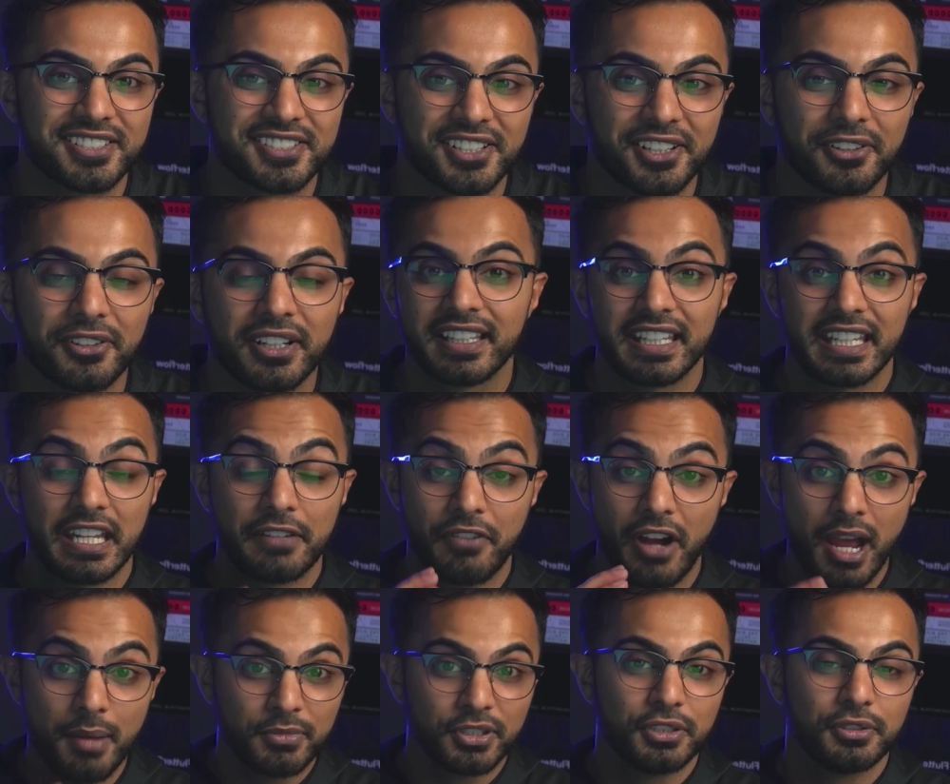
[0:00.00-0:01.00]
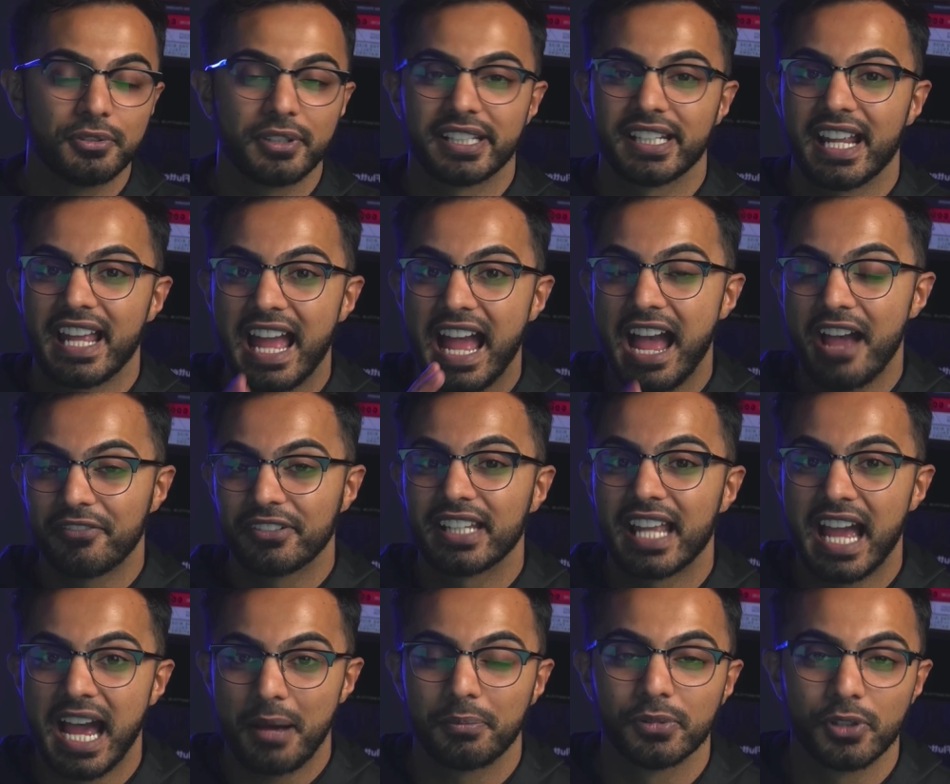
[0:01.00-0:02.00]
So if I'm you and I have an
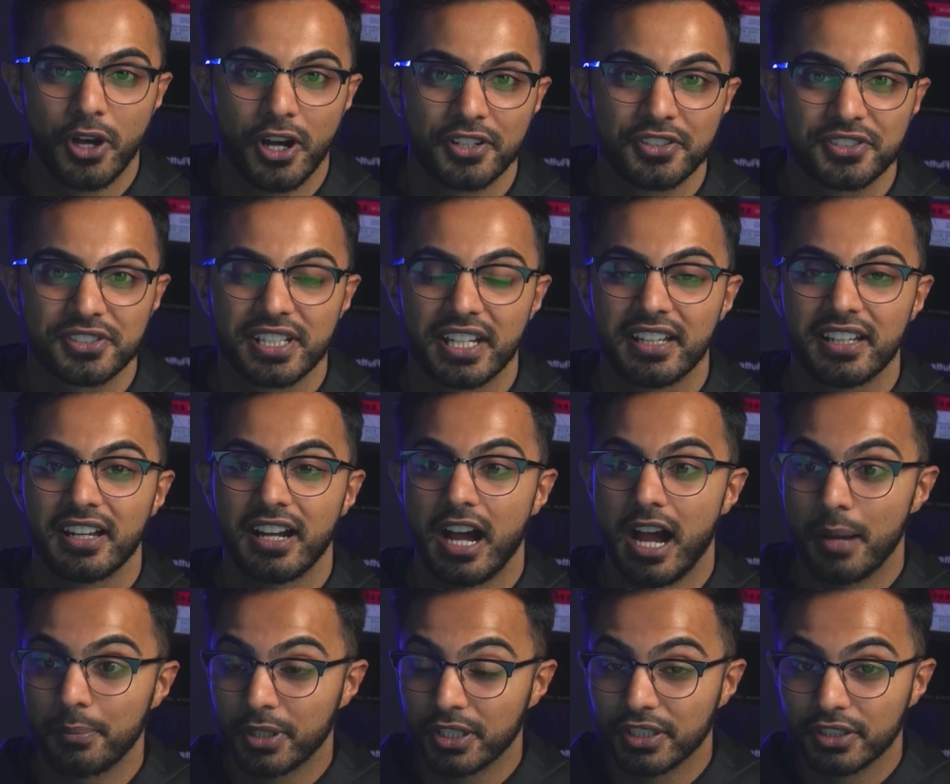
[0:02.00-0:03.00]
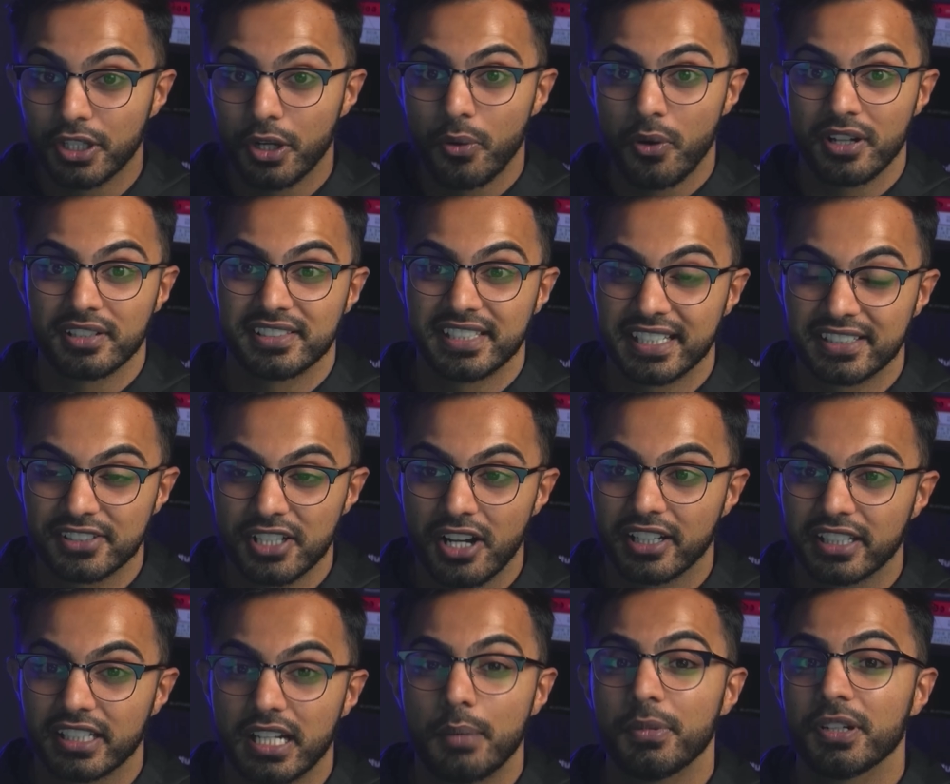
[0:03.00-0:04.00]
app launched I'm going to go on
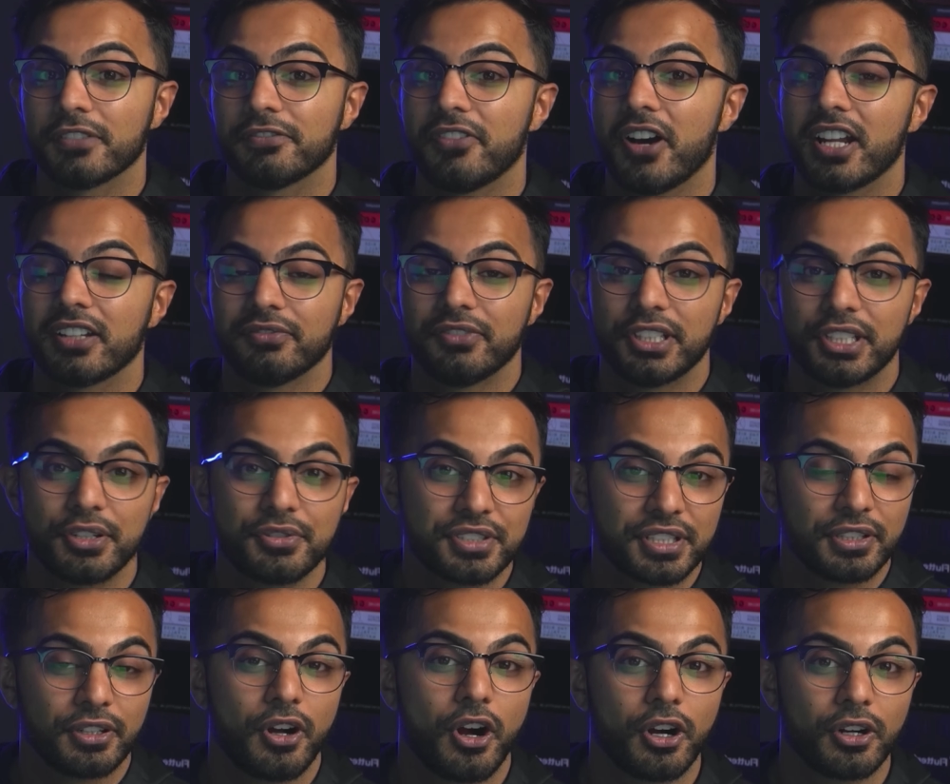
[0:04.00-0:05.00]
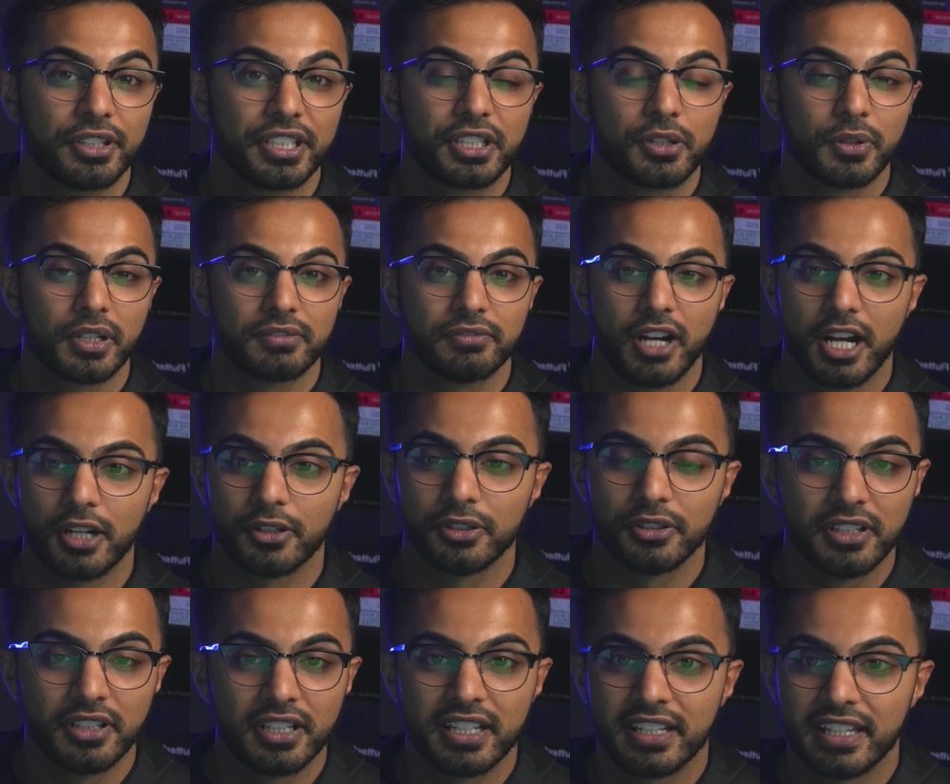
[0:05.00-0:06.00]
TikTok and I'm going to find videos that are already going
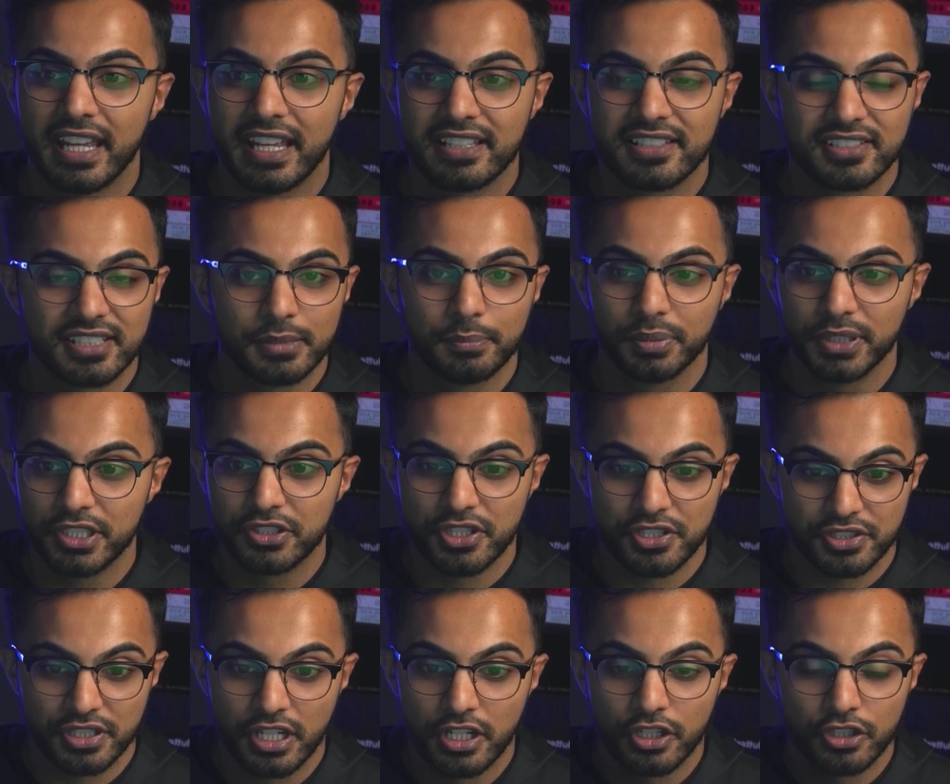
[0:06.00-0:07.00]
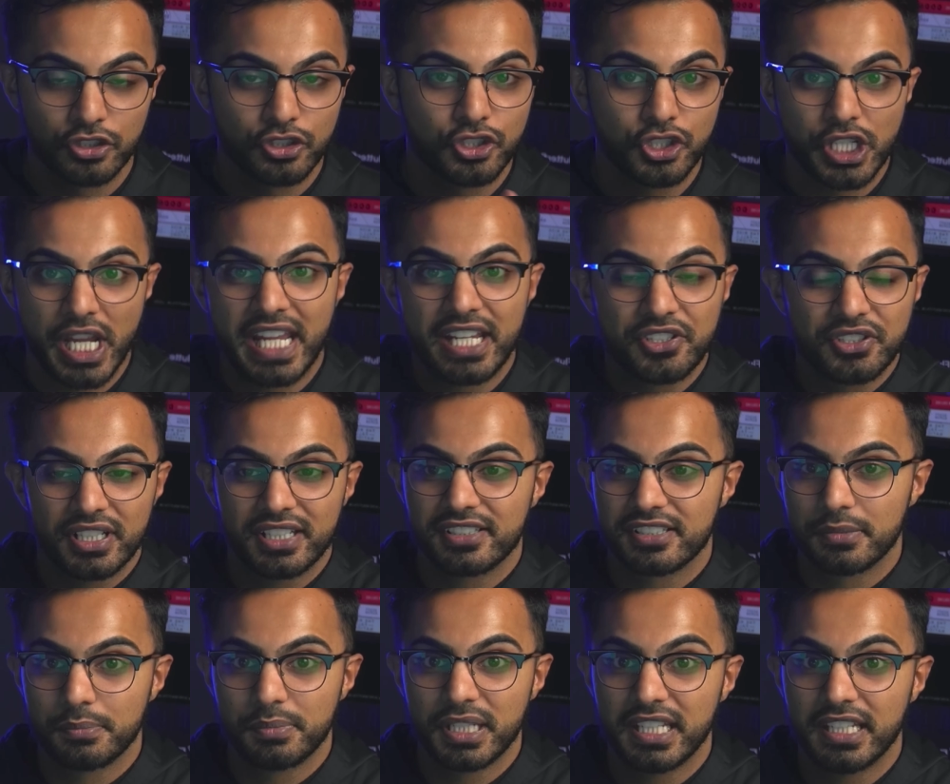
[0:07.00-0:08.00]
viral and simply just change it
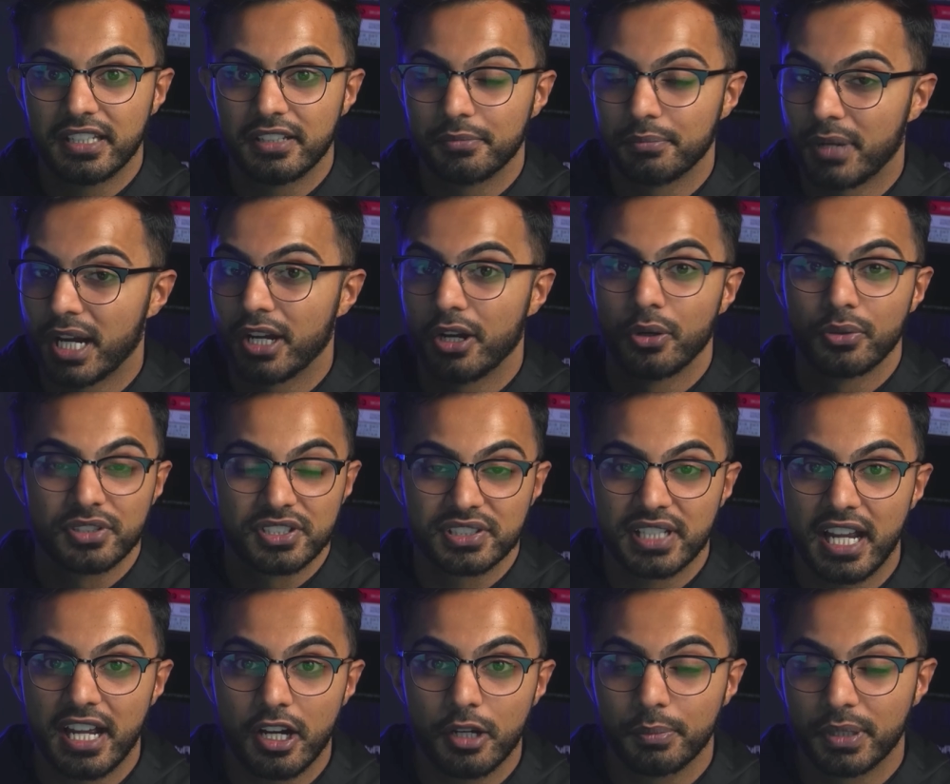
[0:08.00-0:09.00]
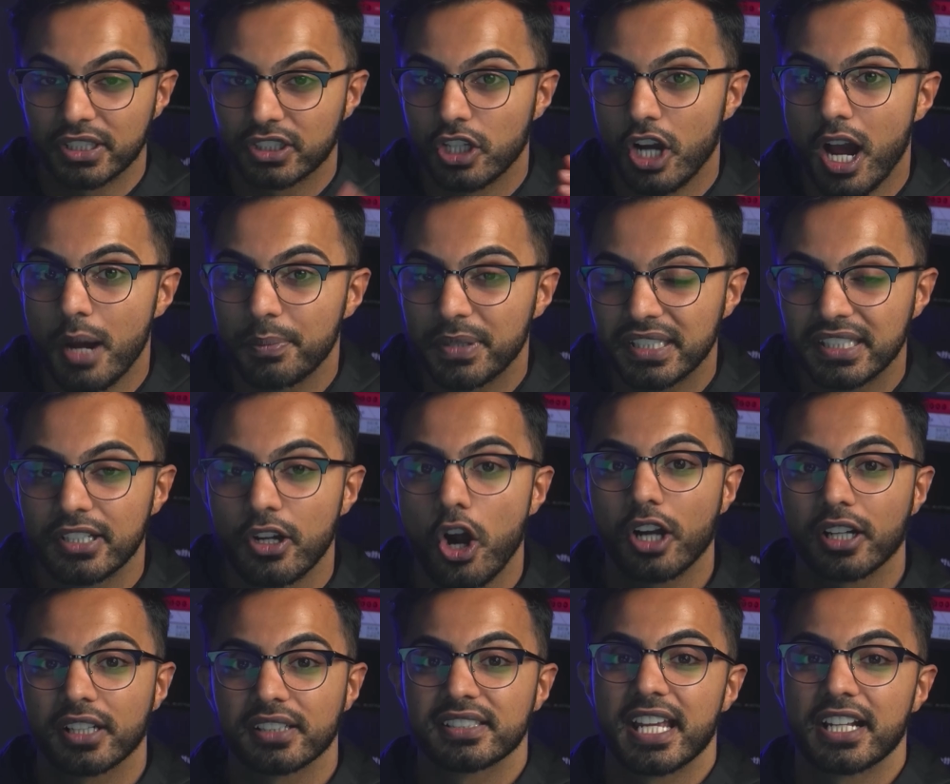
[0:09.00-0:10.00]
to be my own style, but copy the
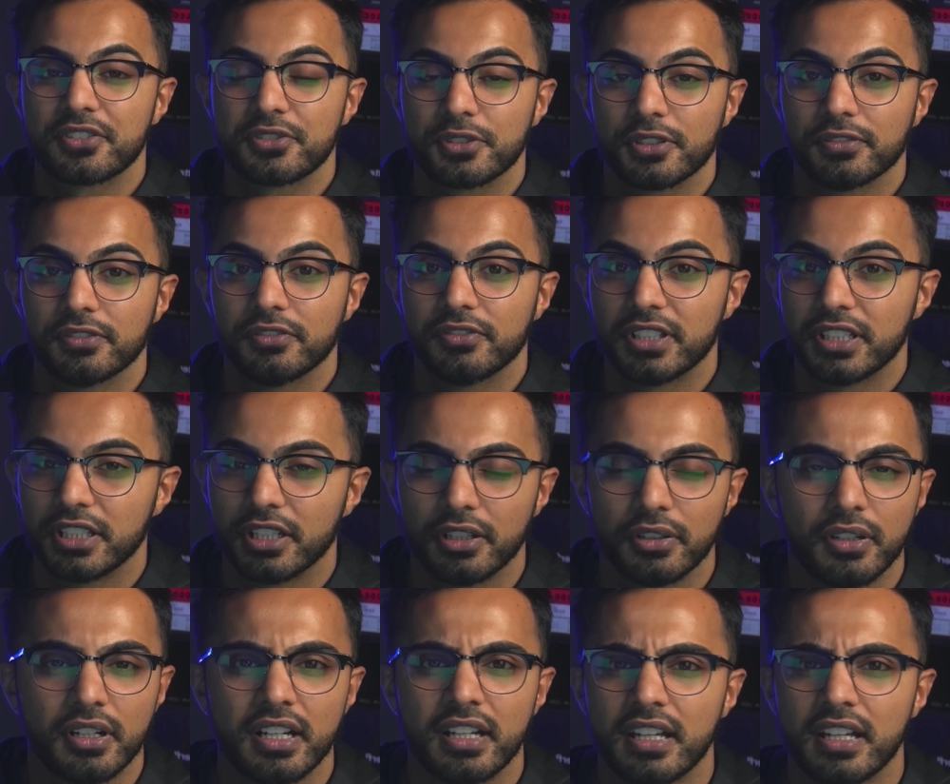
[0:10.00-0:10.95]
architecture of the video.